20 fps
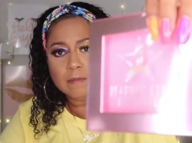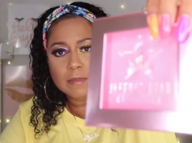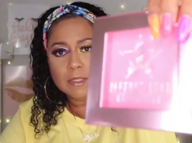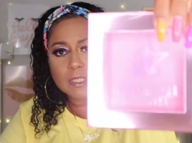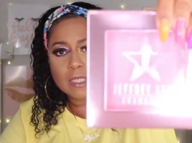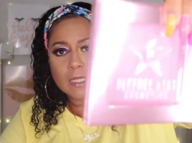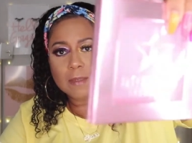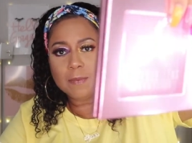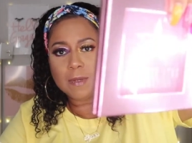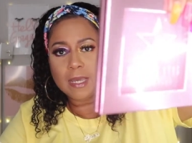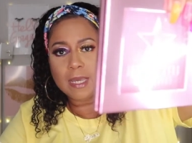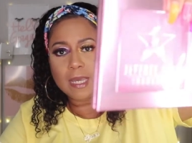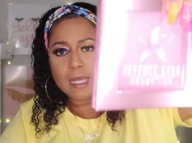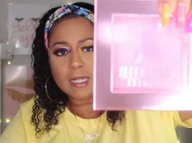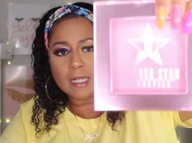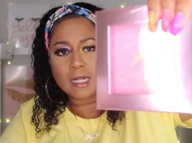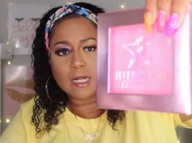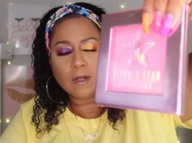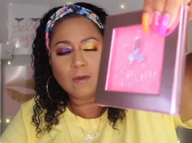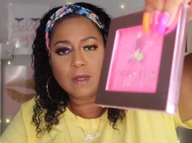Z
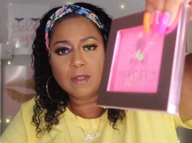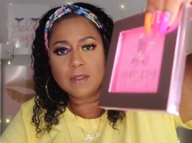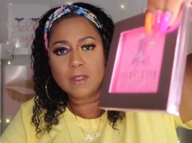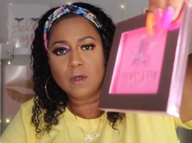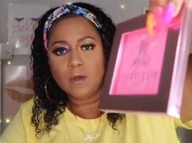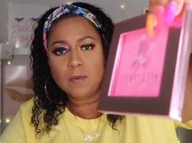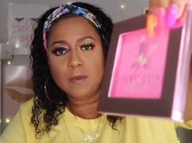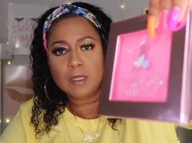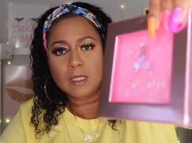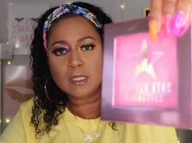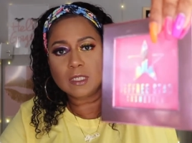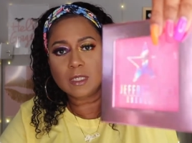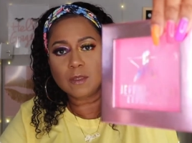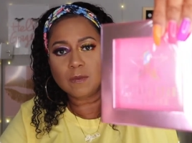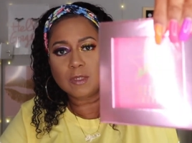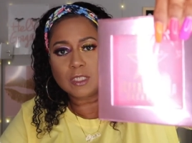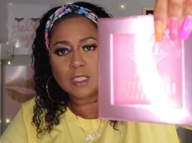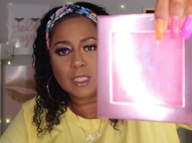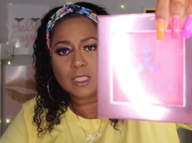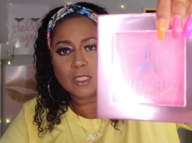palette. I don't have to open this because
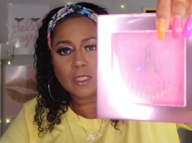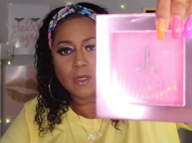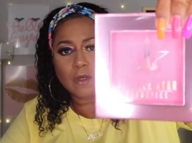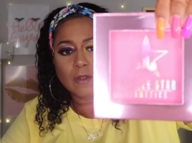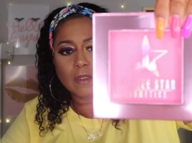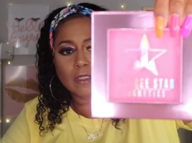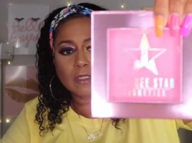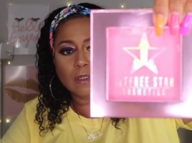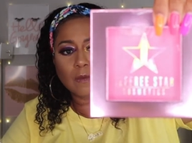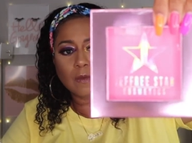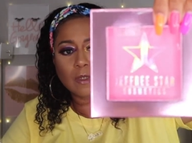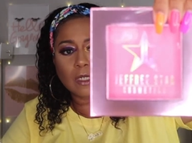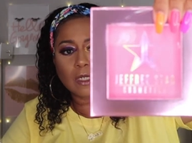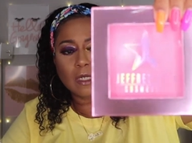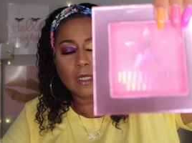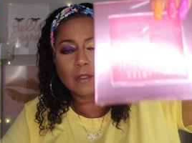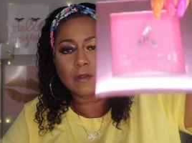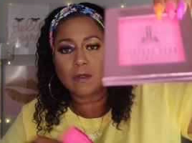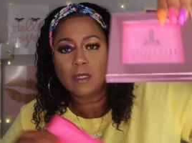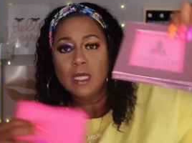we just saw this in one
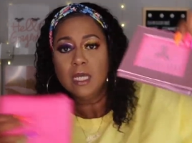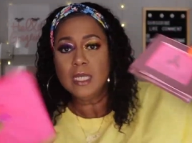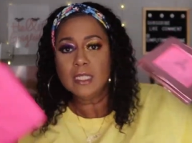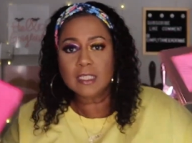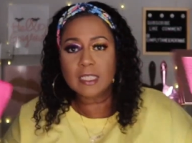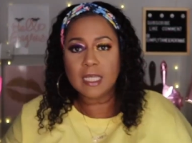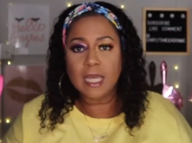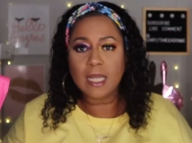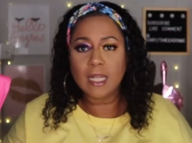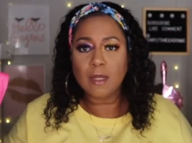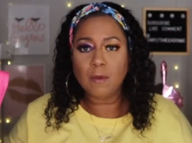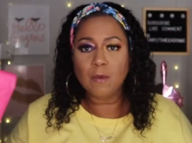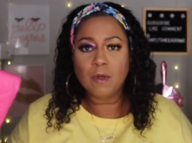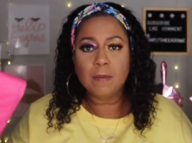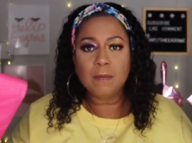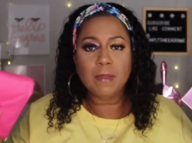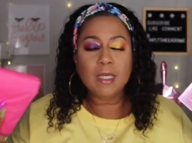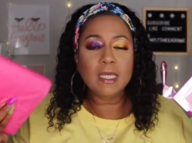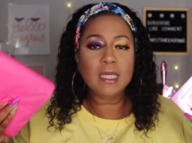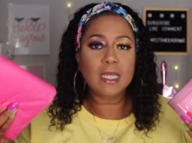another. See, I
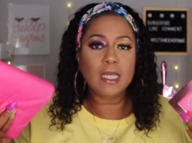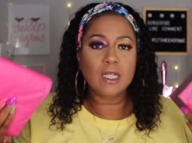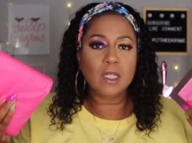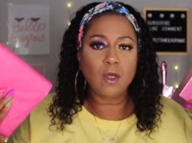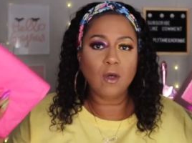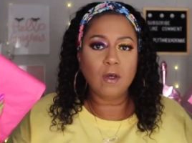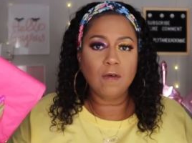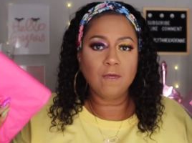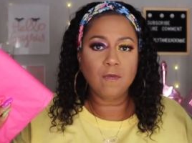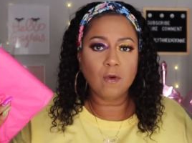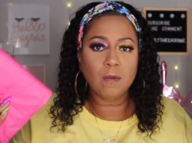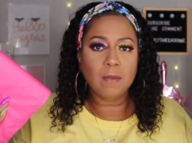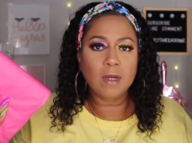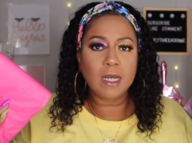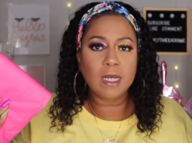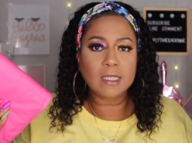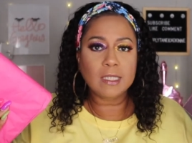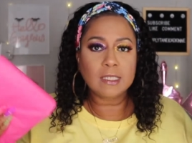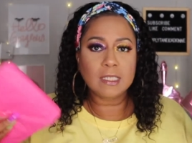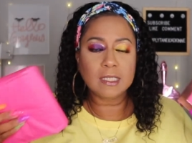when me getting all four
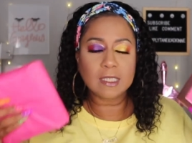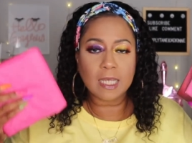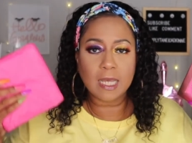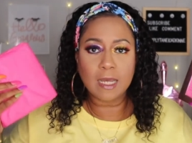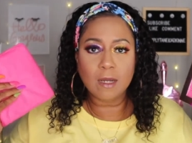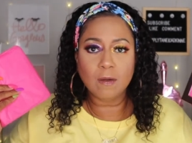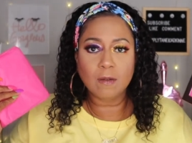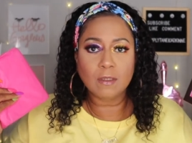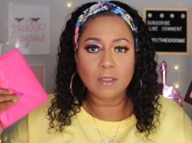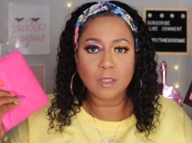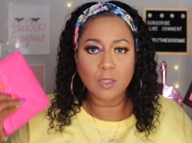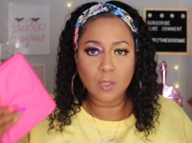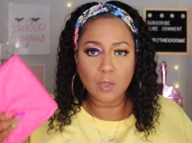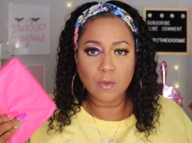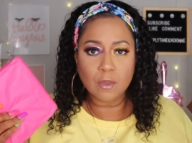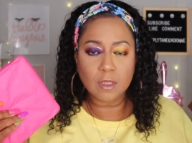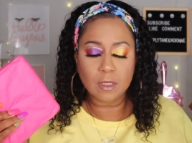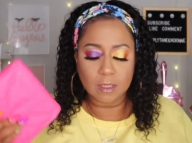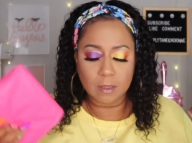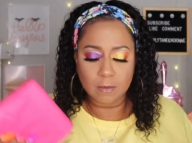boxes, I knew
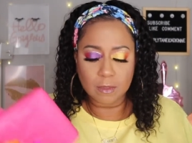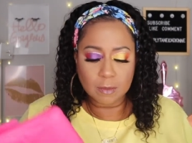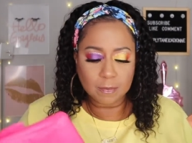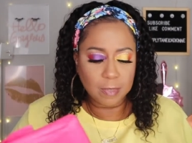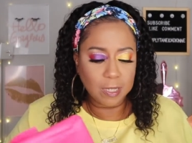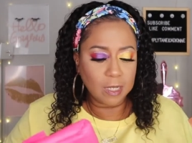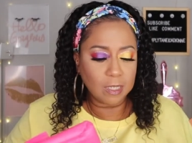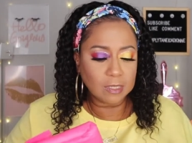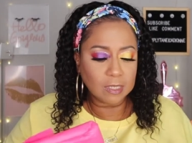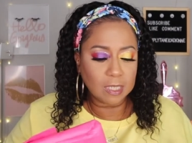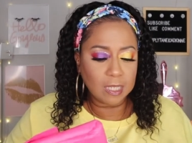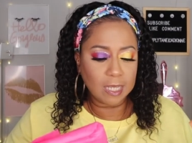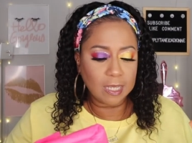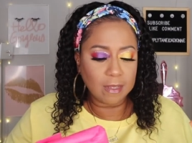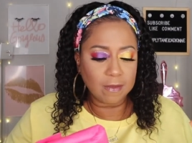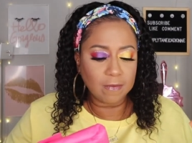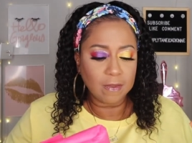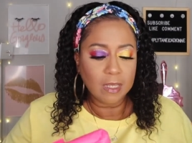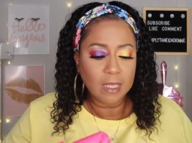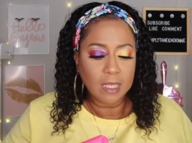that it was bound to
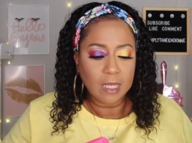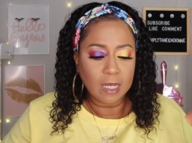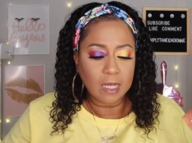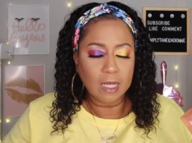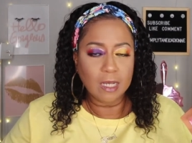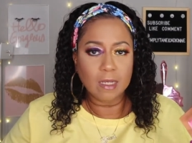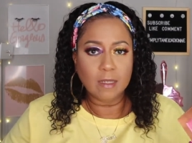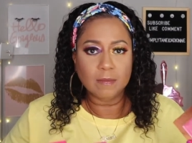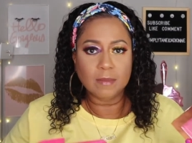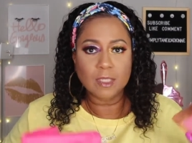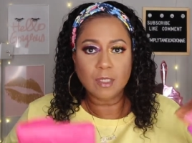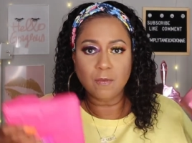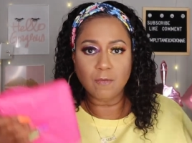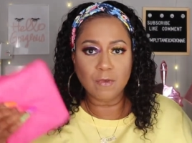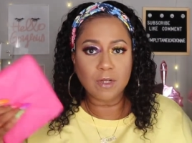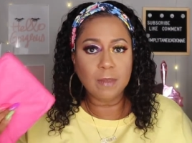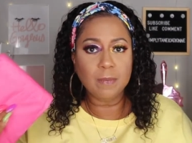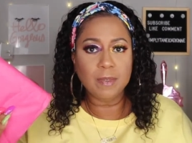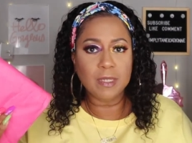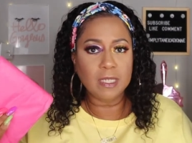have um, some
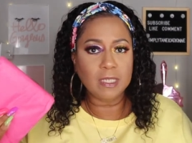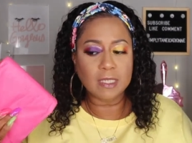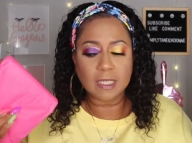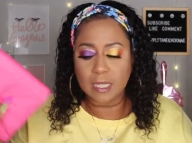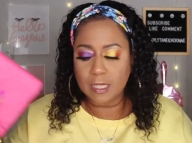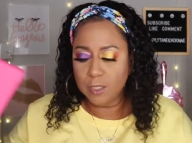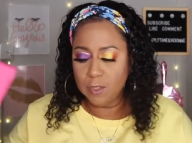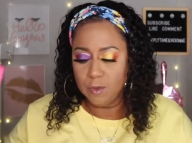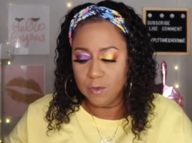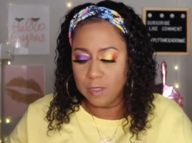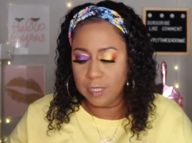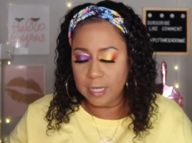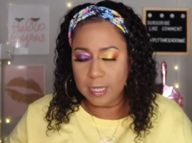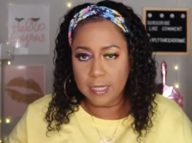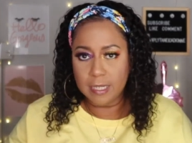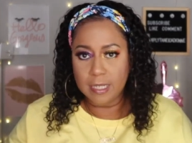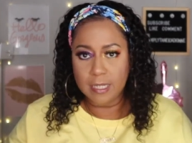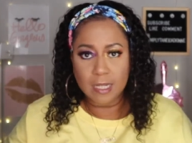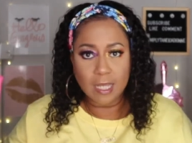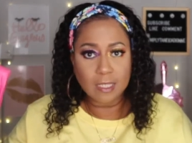repeats. I knew
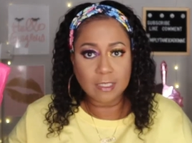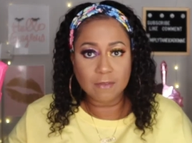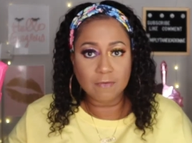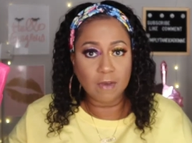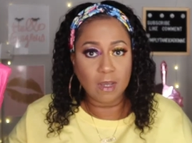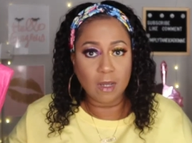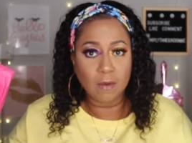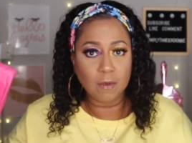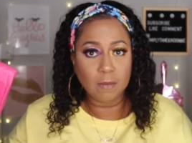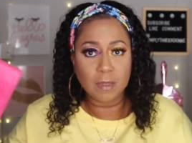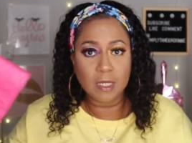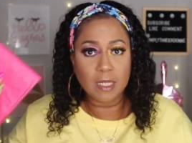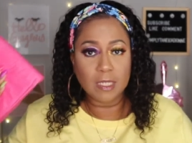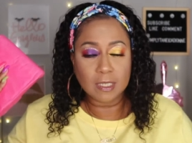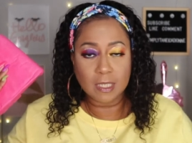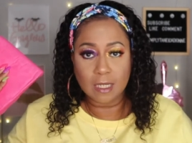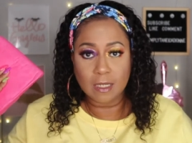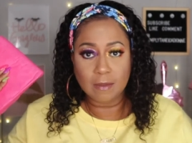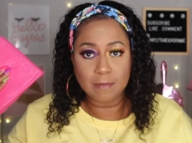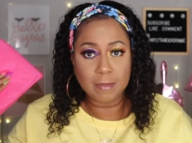that. And that's fine with me because
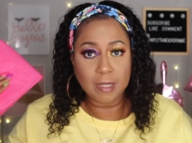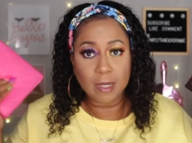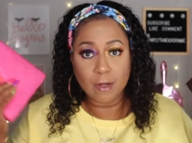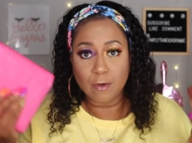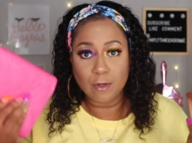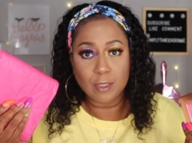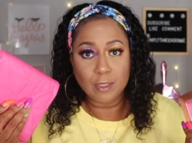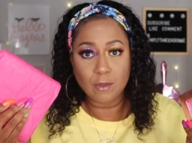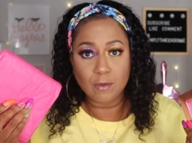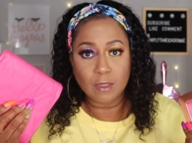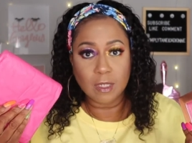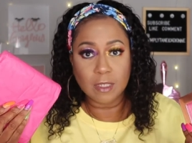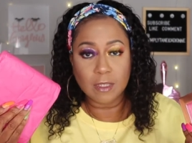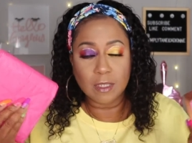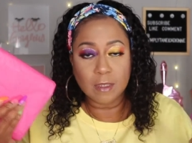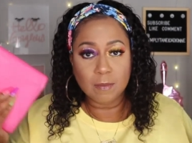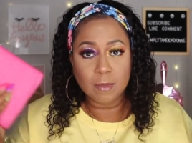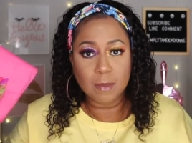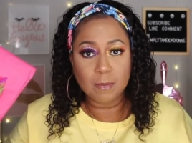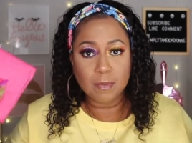I'm not going to do
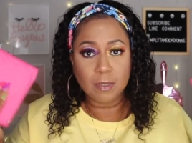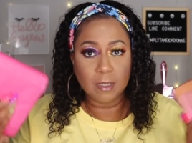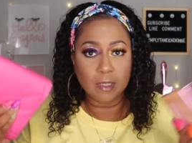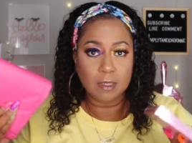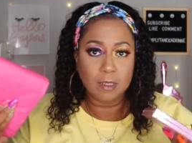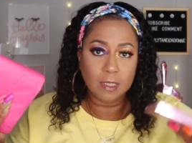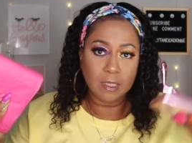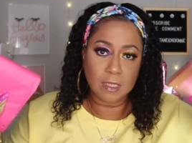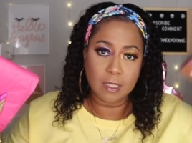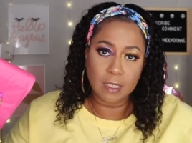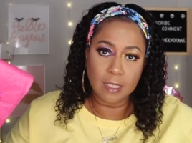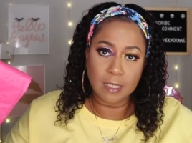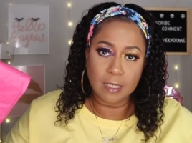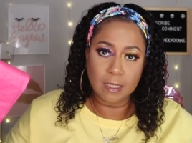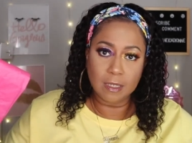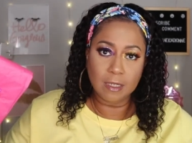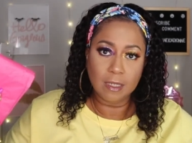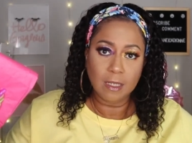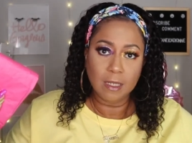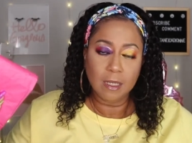nothing but put it
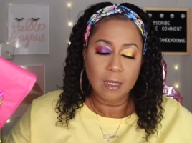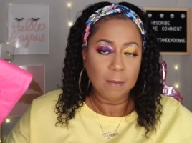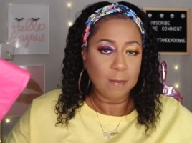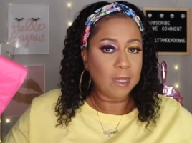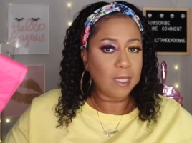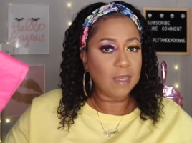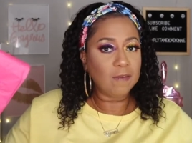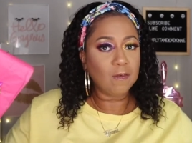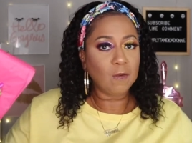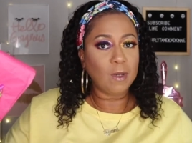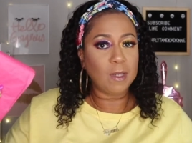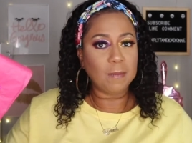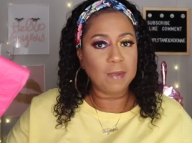in my giveaway